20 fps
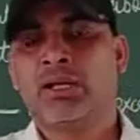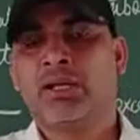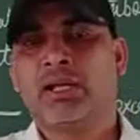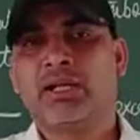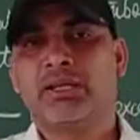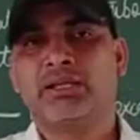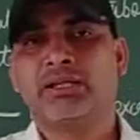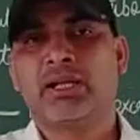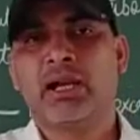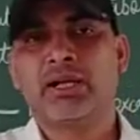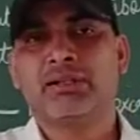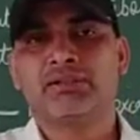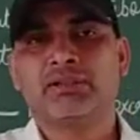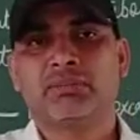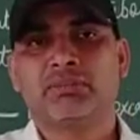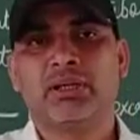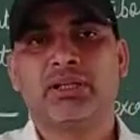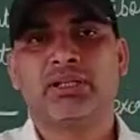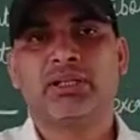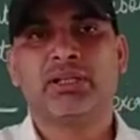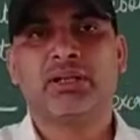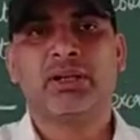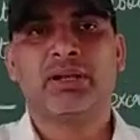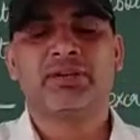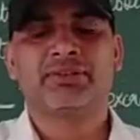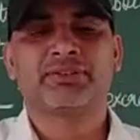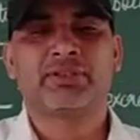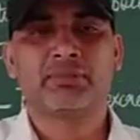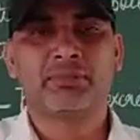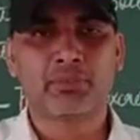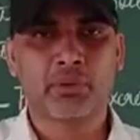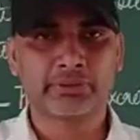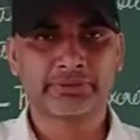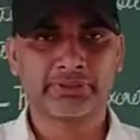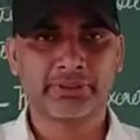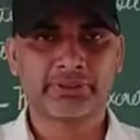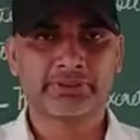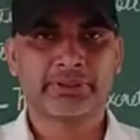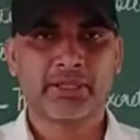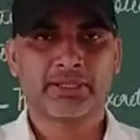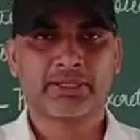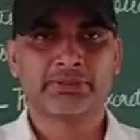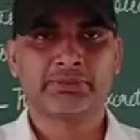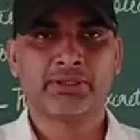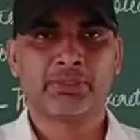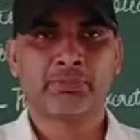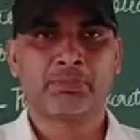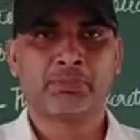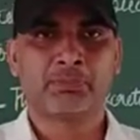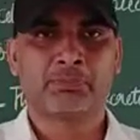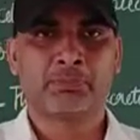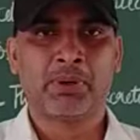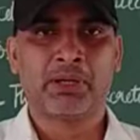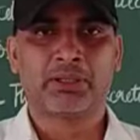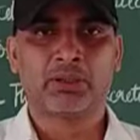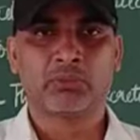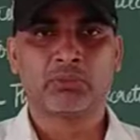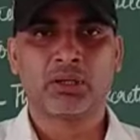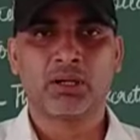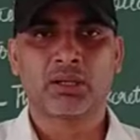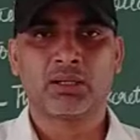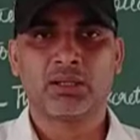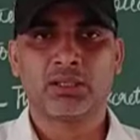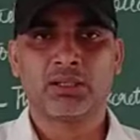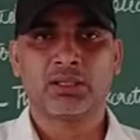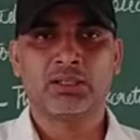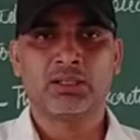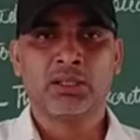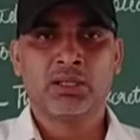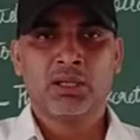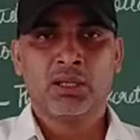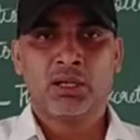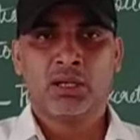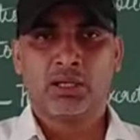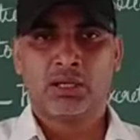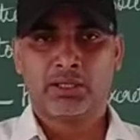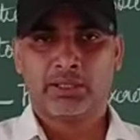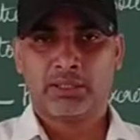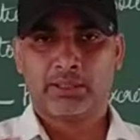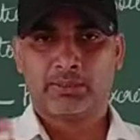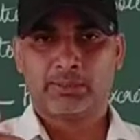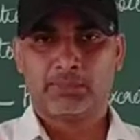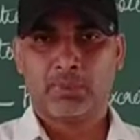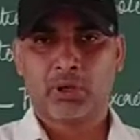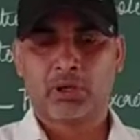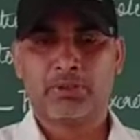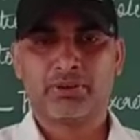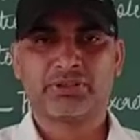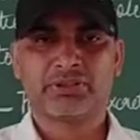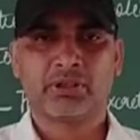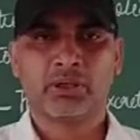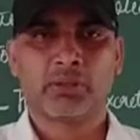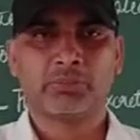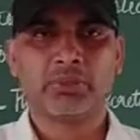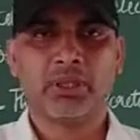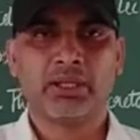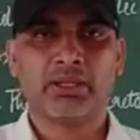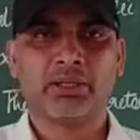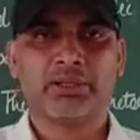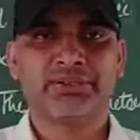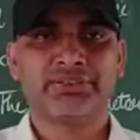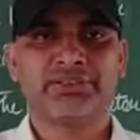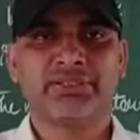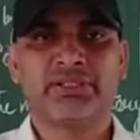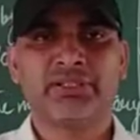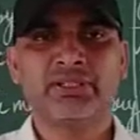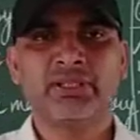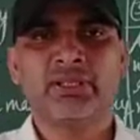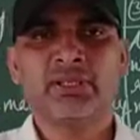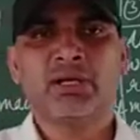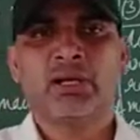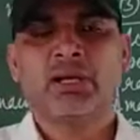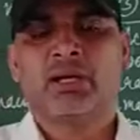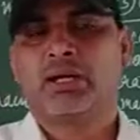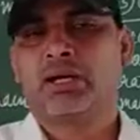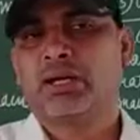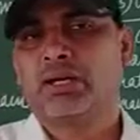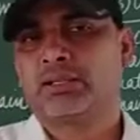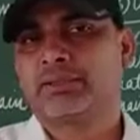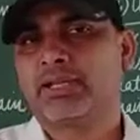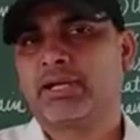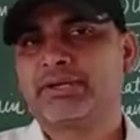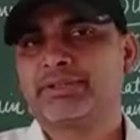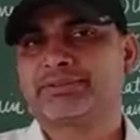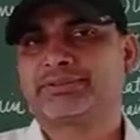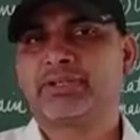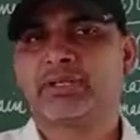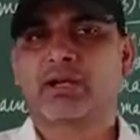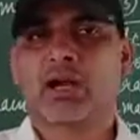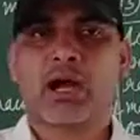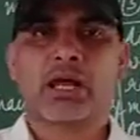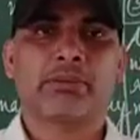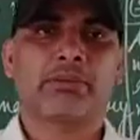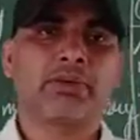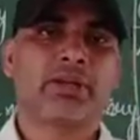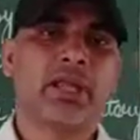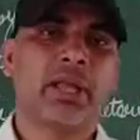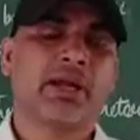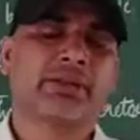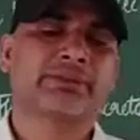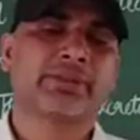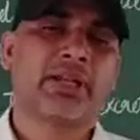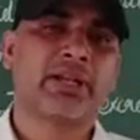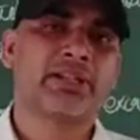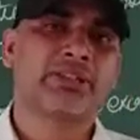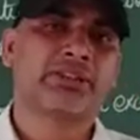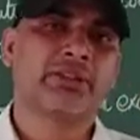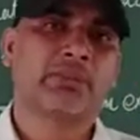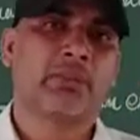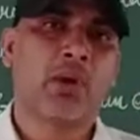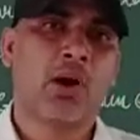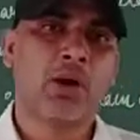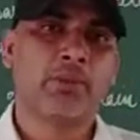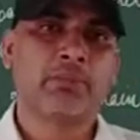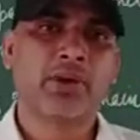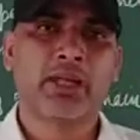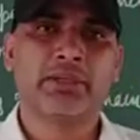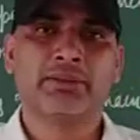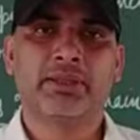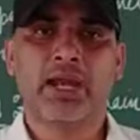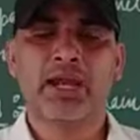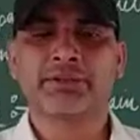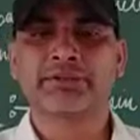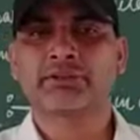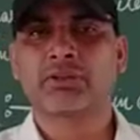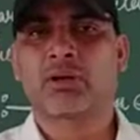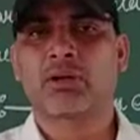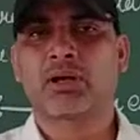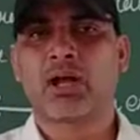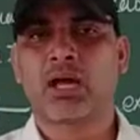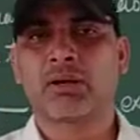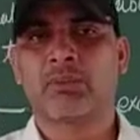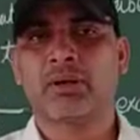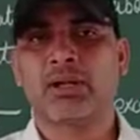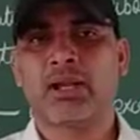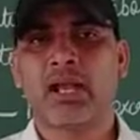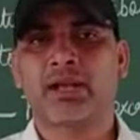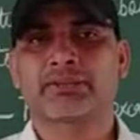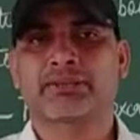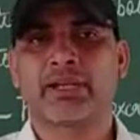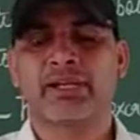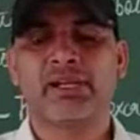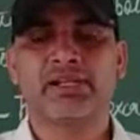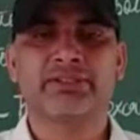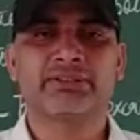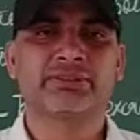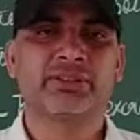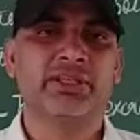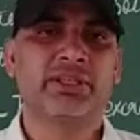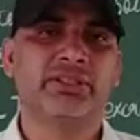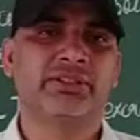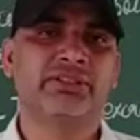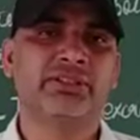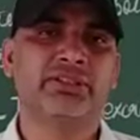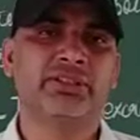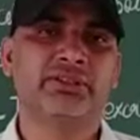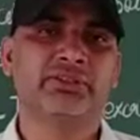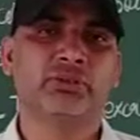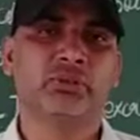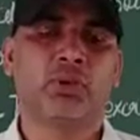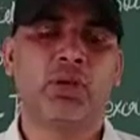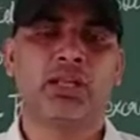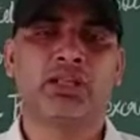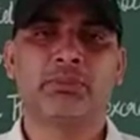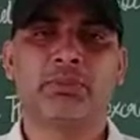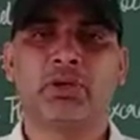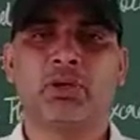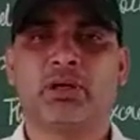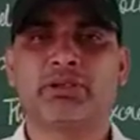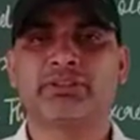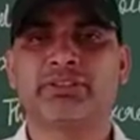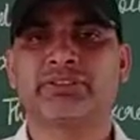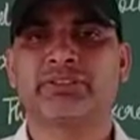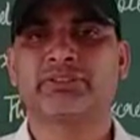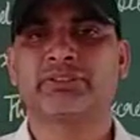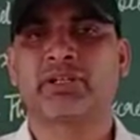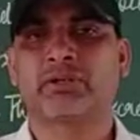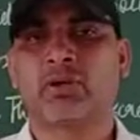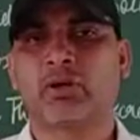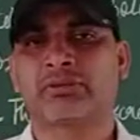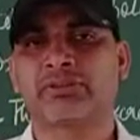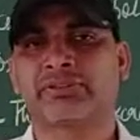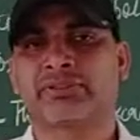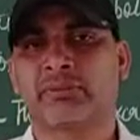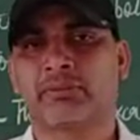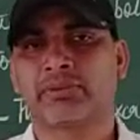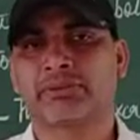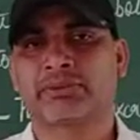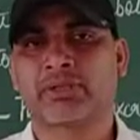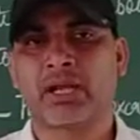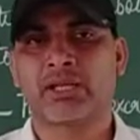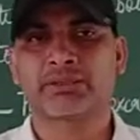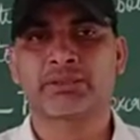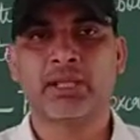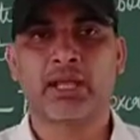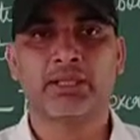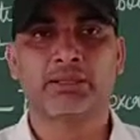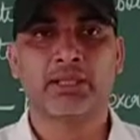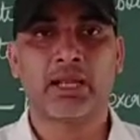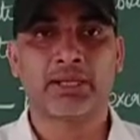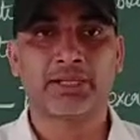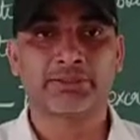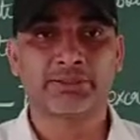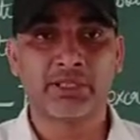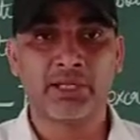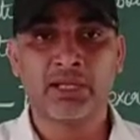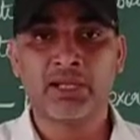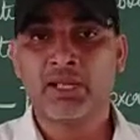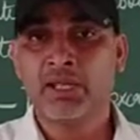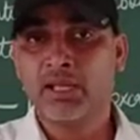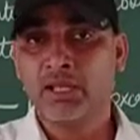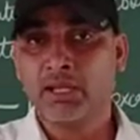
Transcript: any kinds of the degradation process, that is the particularly formation of the energy, that is the carbon dioxide is the formed, and that carbon dioxide is the injurious to health because this is the toxic substance, and that is the